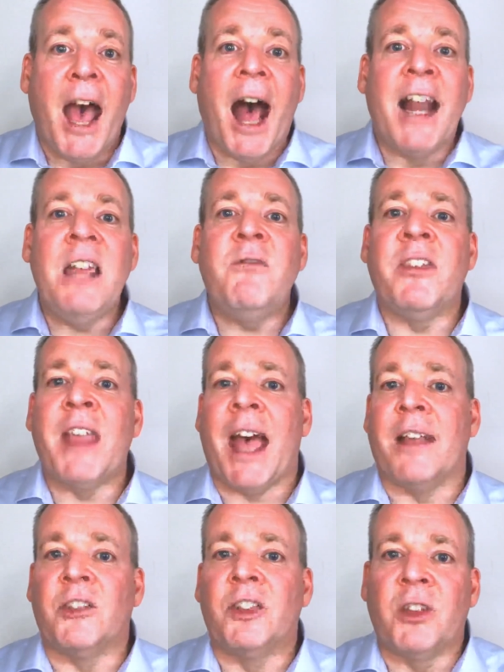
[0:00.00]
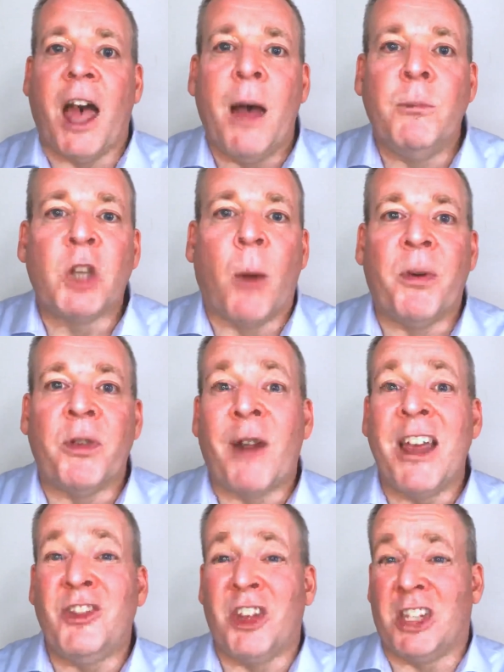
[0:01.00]
And even that
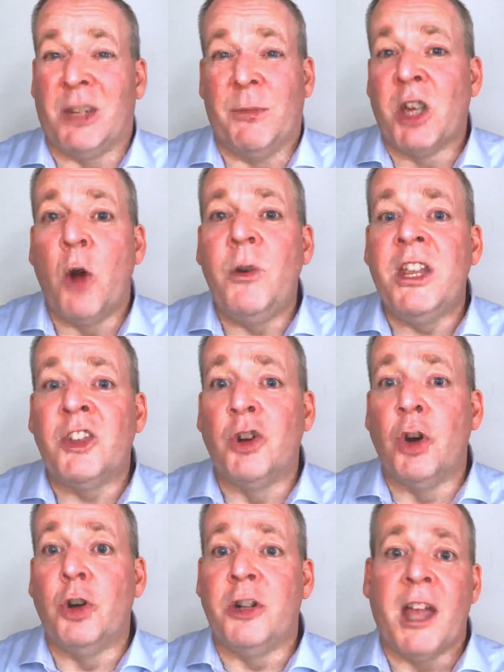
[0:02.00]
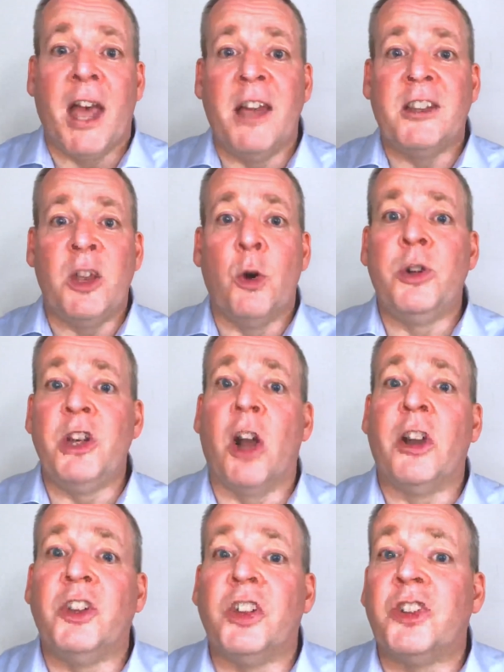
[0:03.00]
top-of-the-range system is only as good as the
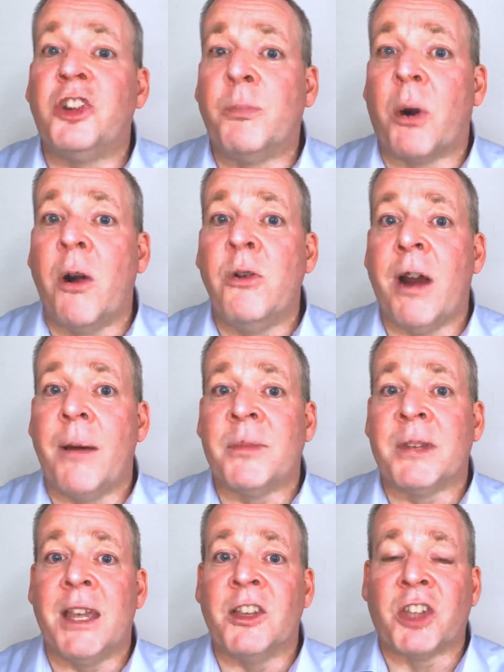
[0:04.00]
audiologist who programs it.